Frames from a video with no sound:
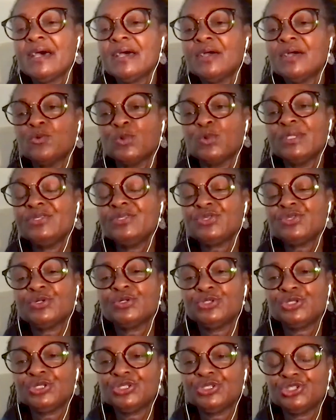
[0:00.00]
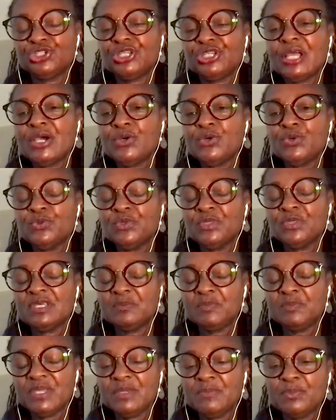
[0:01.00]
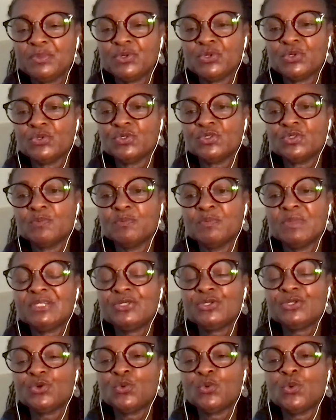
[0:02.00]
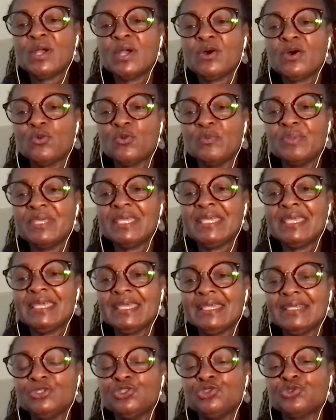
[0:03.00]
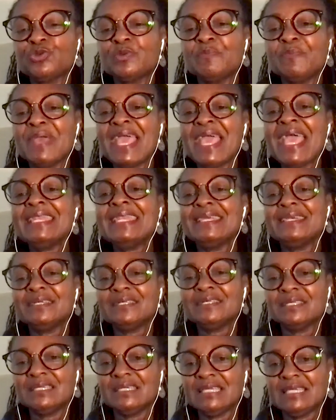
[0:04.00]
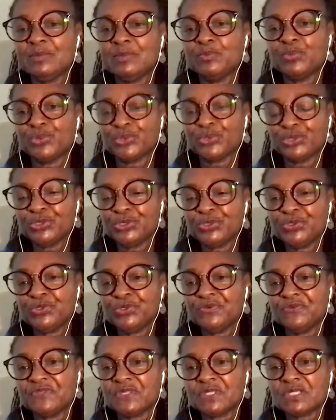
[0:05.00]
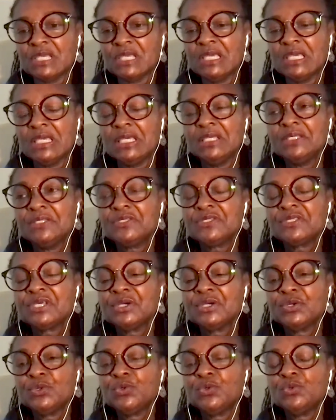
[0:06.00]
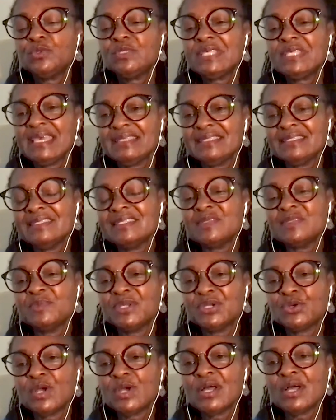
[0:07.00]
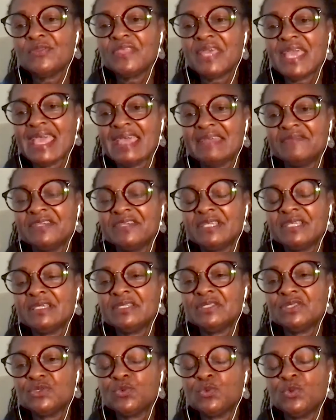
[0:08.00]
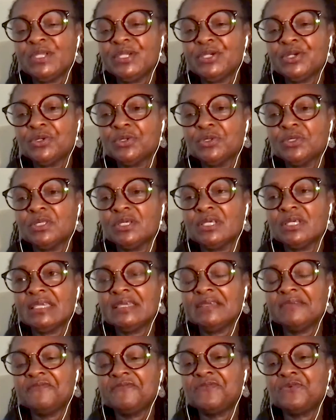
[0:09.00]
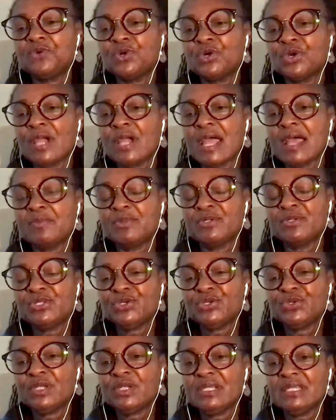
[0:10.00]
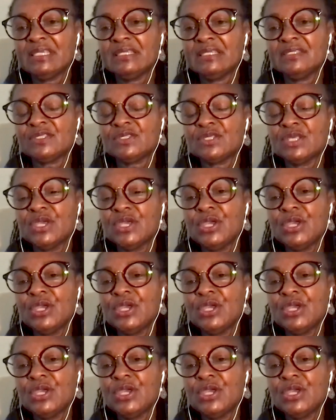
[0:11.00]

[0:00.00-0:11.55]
research has shown that people's mental well-being dramatically improves. So Texas mental health advocates, we are looking for opportunities